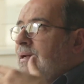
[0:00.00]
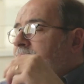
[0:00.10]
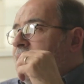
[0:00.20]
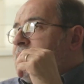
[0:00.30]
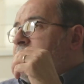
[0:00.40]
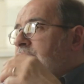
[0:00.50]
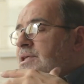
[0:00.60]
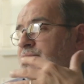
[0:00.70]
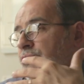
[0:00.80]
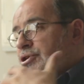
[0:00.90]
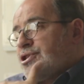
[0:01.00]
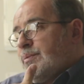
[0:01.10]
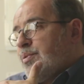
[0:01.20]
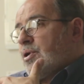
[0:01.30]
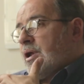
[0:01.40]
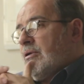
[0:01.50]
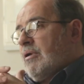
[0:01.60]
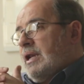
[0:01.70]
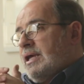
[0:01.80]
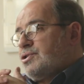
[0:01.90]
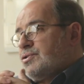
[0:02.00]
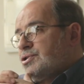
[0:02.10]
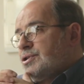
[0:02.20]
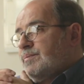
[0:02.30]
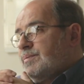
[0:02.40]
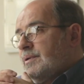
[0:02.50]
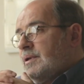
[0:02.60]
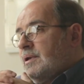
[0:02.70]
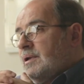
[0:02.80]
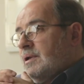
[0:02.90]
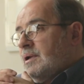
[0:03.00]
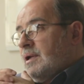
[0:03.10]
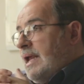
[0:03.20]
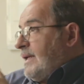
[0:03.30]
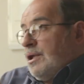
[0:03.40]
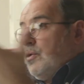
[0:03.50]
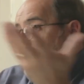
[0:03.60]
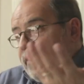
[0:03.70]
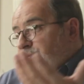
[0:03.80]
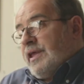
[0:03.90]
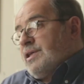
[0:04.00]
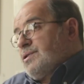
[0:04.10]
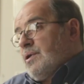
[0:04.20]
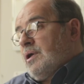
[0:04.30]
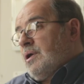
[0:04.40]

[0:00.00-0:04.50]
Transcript: it's a reciprocal relationship, like in all the things